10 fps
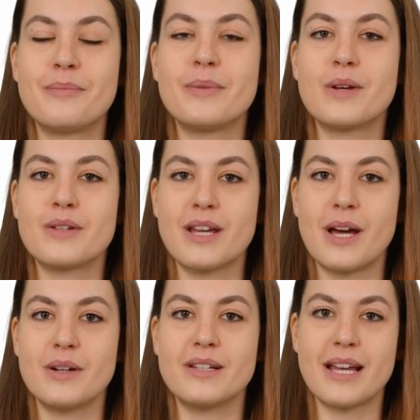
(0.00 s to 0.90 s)
Use
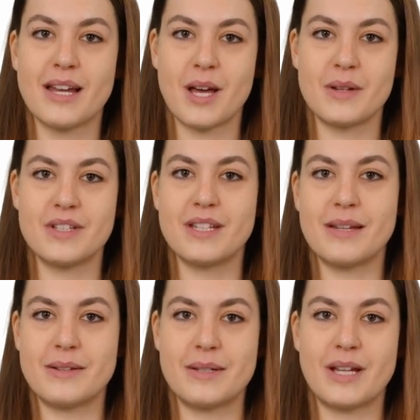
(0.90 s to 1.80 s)
color
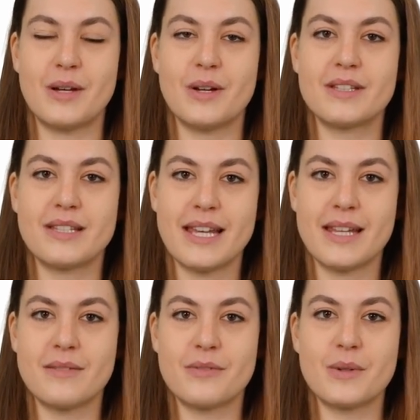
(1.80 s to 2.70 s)
psychology. Colors can
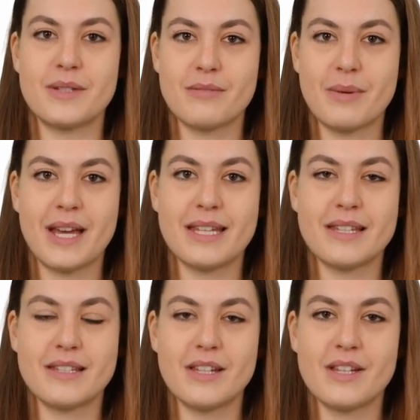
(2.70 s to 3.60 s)
influence buying
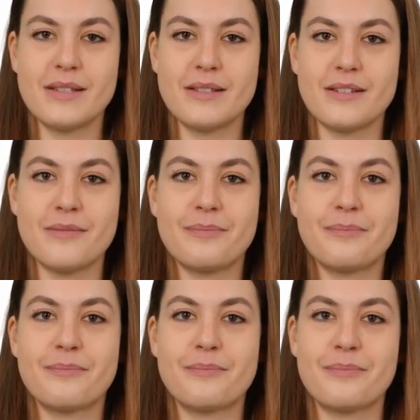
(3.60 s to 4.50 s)
decisions.
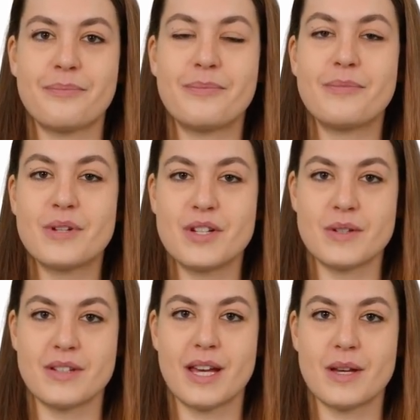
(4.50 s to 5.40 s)

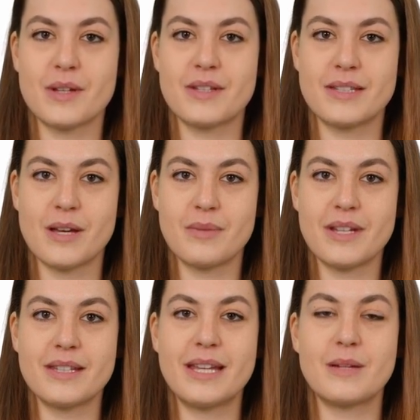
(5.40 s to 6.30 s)
Choose colors that
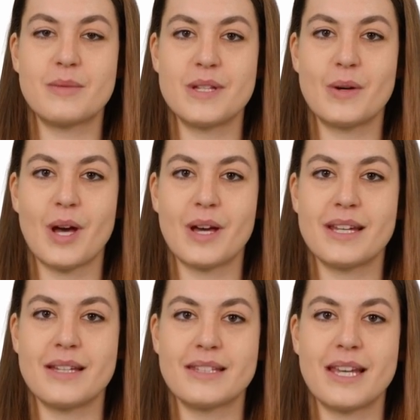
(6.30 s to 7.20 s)
resonate with your
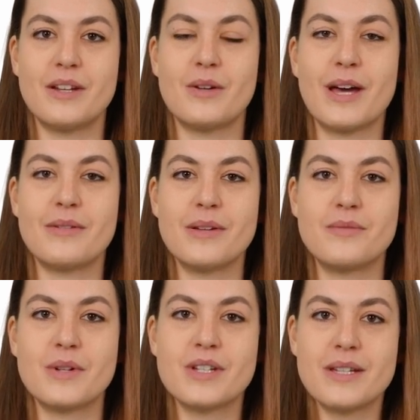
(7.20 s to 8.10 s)
audience and drive
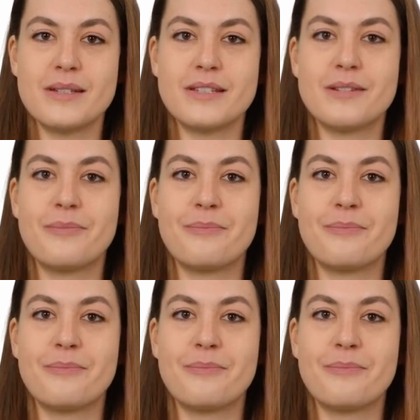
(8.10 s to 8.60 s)
conversions.